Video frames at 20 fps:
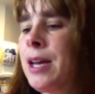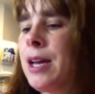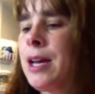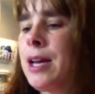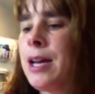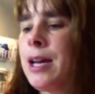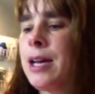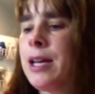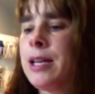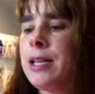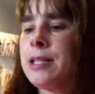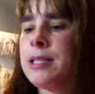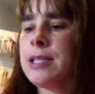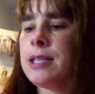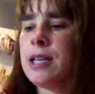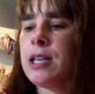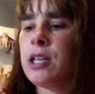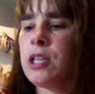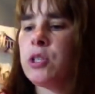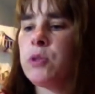And it
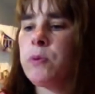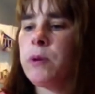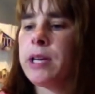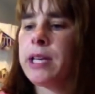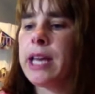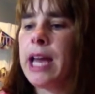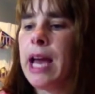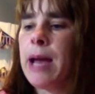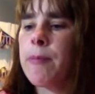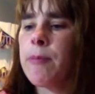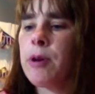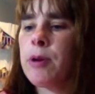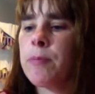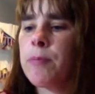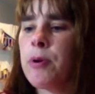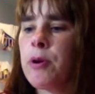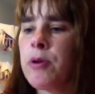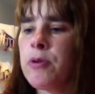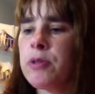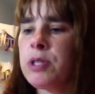says, when Cameron
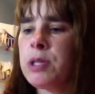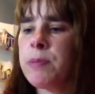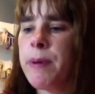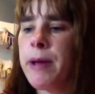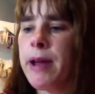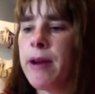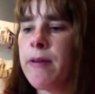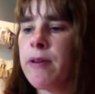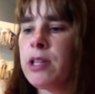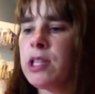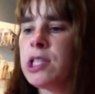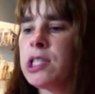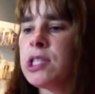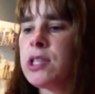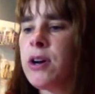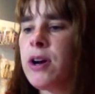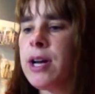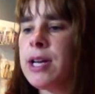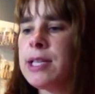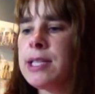Post's parents
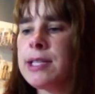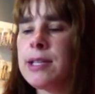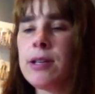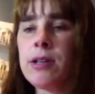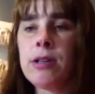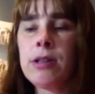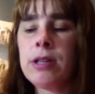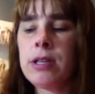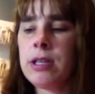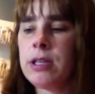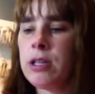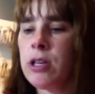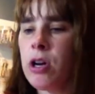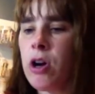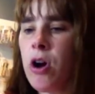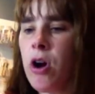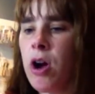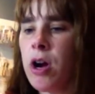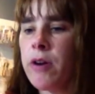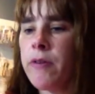die suddenly in a
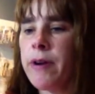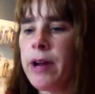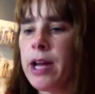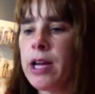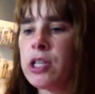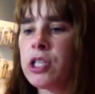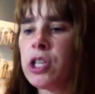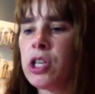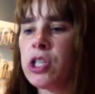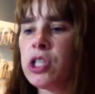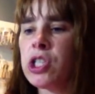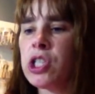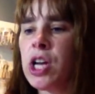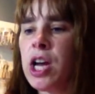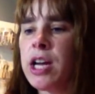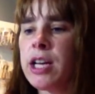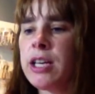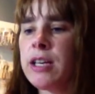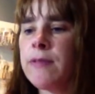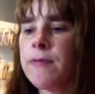car crash, her
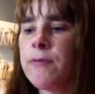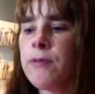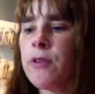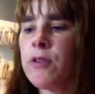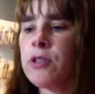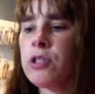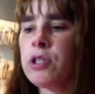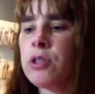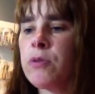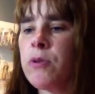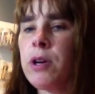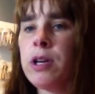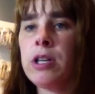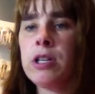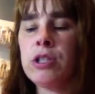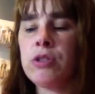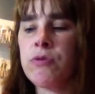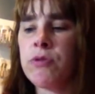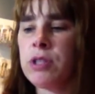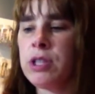shocking first thought
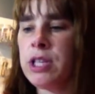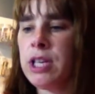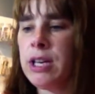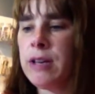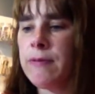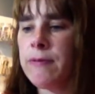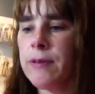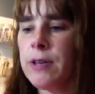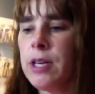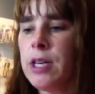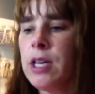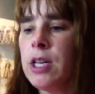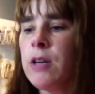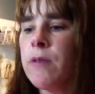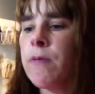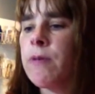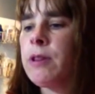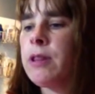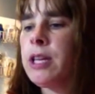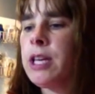is relief.
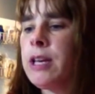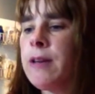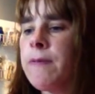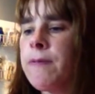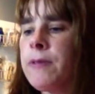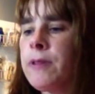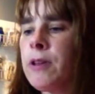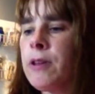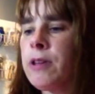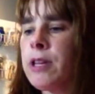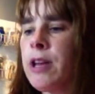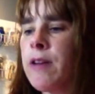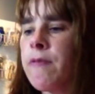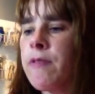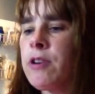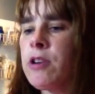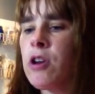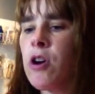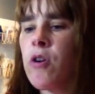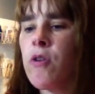Relief they'll never
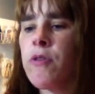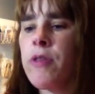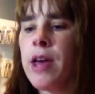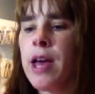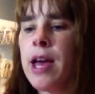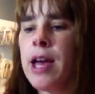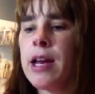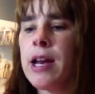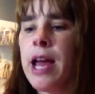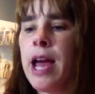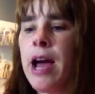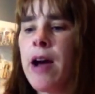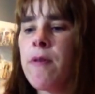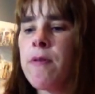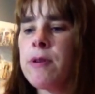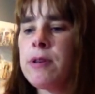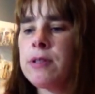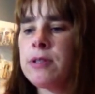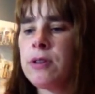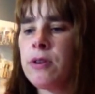know that
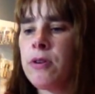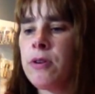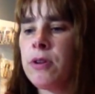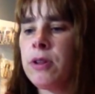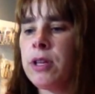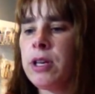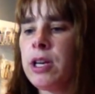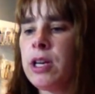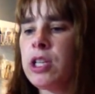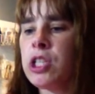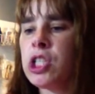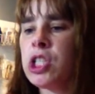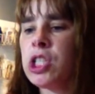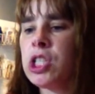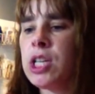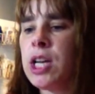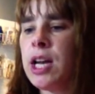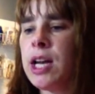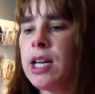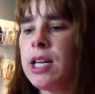hours earlier
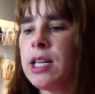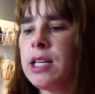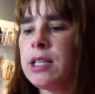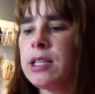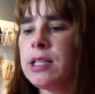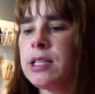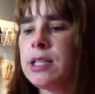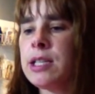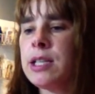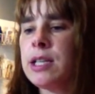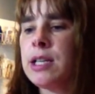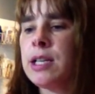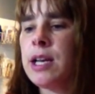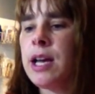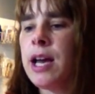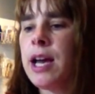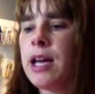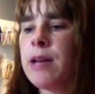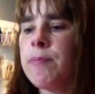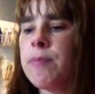she has
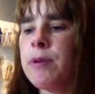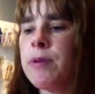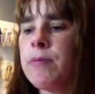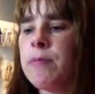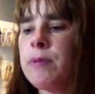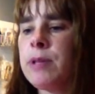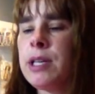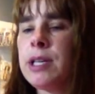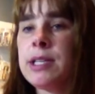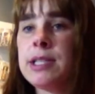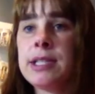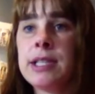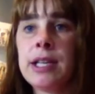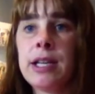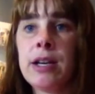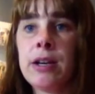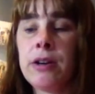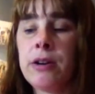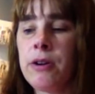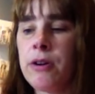had been kissing
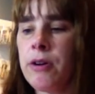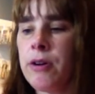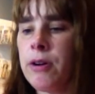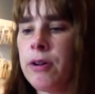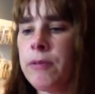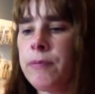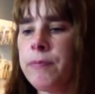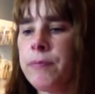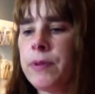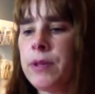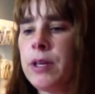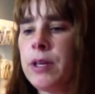a girl.